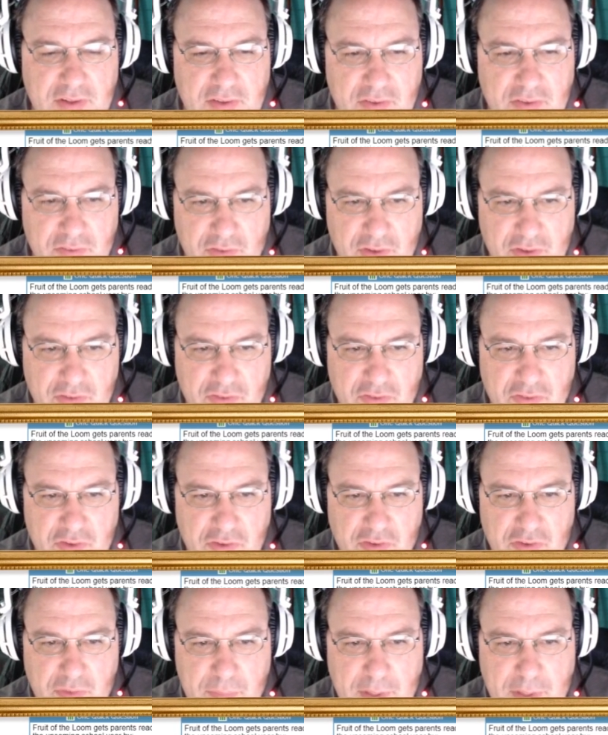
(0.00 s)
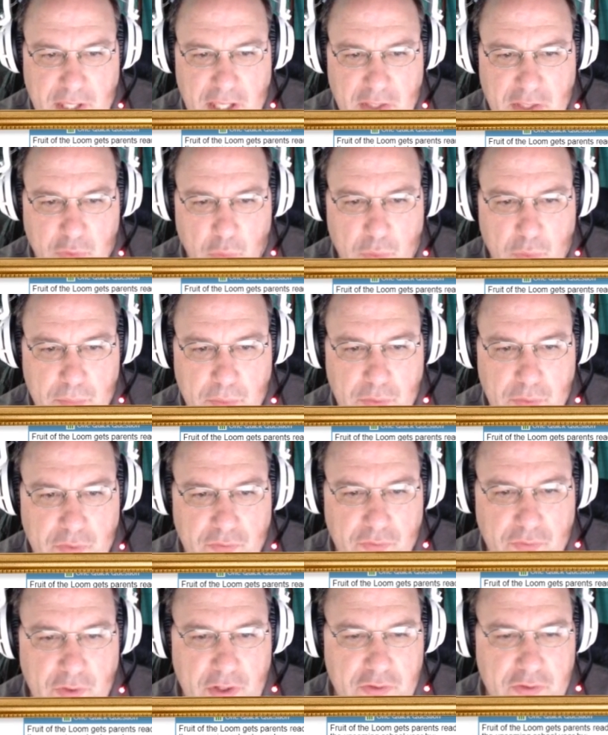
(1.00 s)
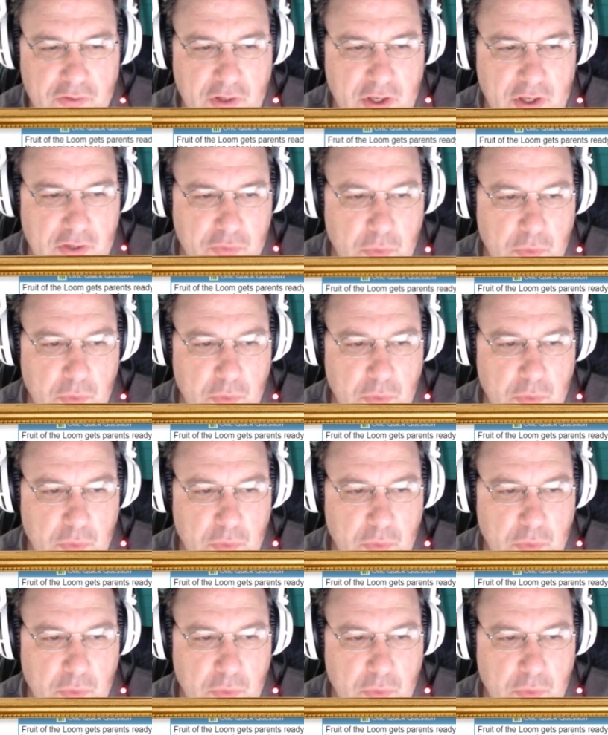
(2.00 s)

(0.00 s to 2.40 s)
since Disney began to reboot the franchise.